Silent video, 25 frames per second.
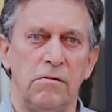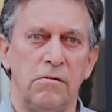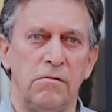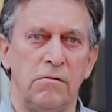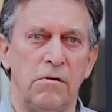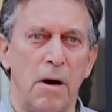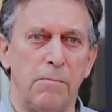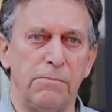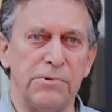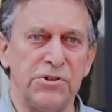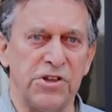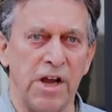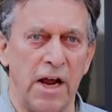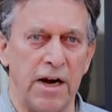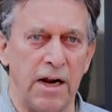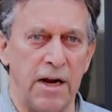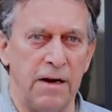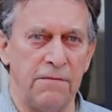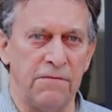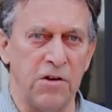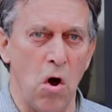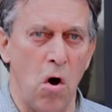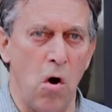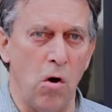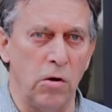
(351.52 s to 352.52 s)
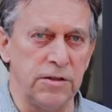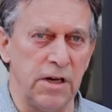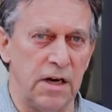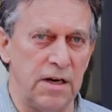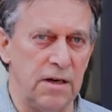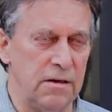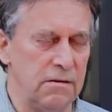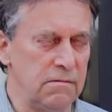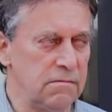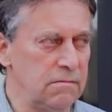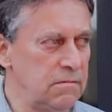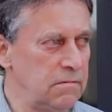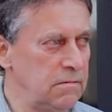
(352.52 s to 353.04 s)
Representative
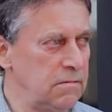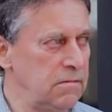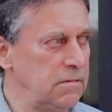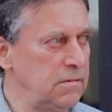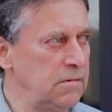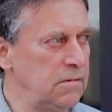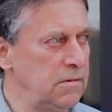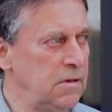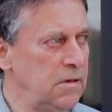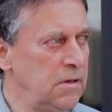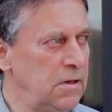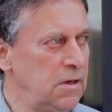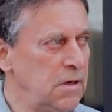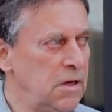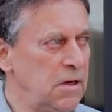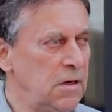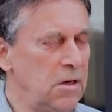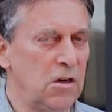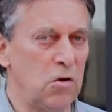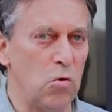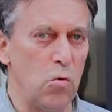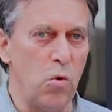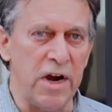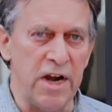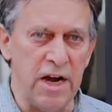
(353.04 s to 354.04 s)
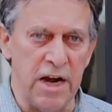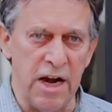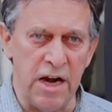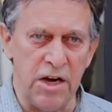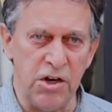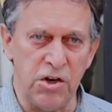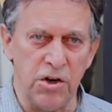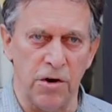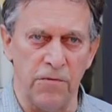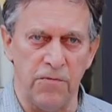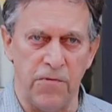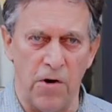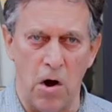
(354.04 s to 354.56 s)
Golden, we need
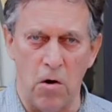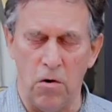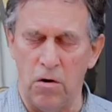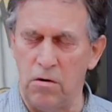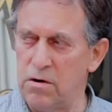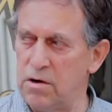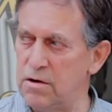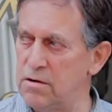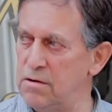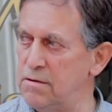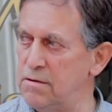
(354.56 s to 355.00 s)
your vote.